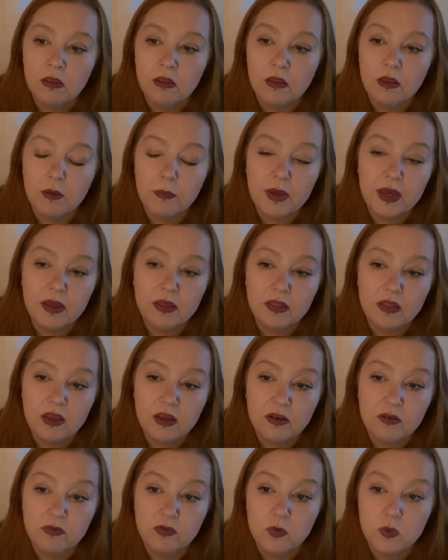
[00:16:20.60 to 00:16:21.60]
about the
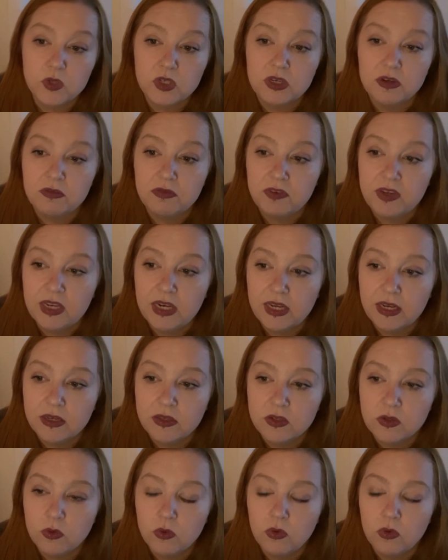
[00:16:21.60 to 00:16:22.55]
unfortunate feelings,